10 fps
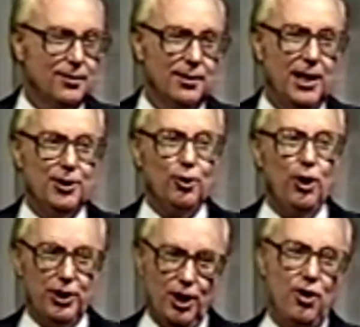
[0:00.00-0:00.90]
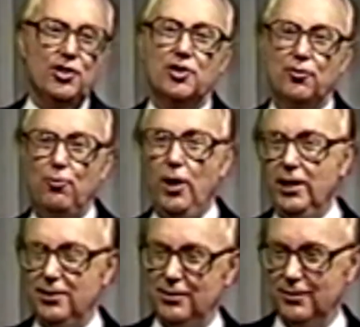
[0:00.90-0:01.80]
And the Lord knows
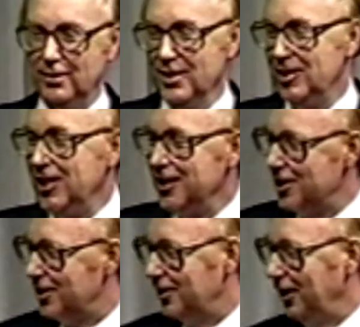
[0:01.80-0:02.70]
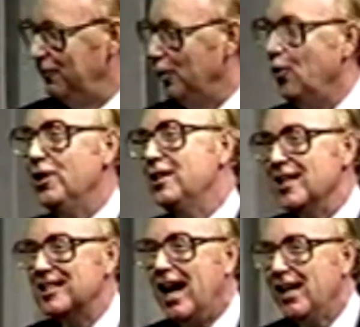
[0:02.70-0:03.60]
when, see this, if the Lord
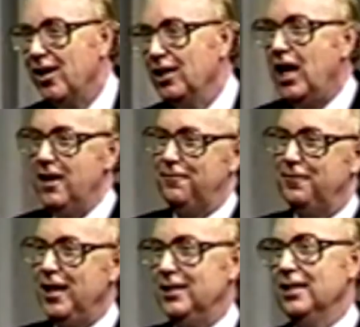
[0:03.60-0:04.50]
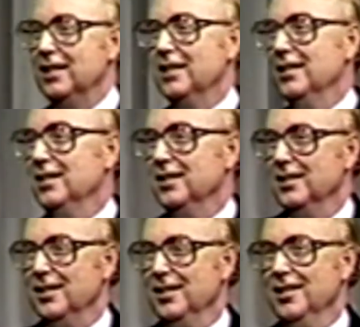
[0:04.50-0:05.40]
does guide our life, then,
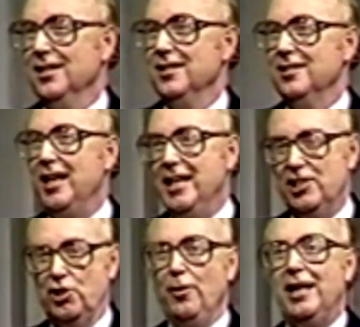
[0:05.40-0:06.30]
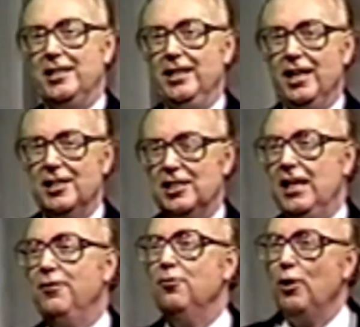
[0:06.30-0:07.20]
then He's directing us
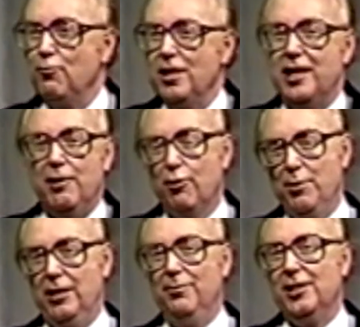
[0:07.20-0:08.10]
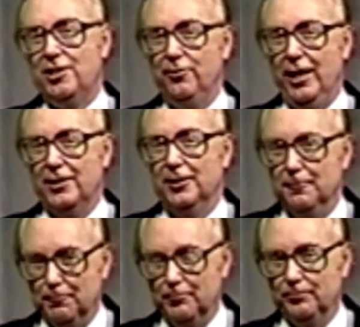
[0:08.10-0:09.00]
even when we think we're being misdirected.
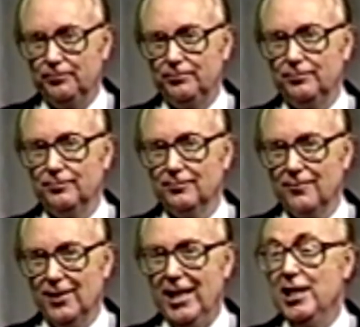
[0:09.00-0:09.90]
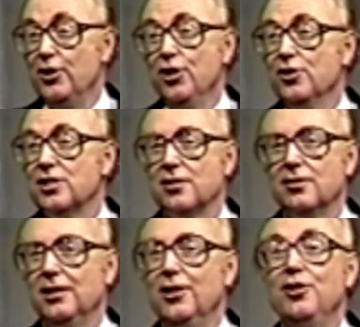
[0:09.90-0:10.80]
And He'll use,
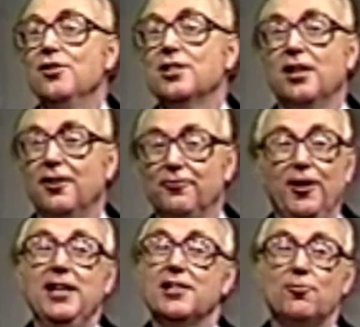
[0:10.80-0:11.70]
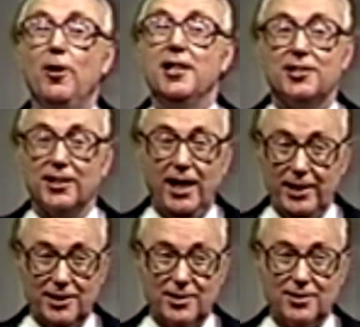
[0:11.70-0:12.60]
he'll use the funniest ways to guide
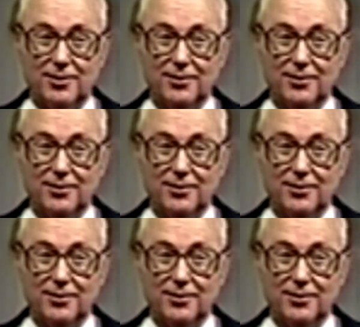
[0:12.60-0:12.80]
us.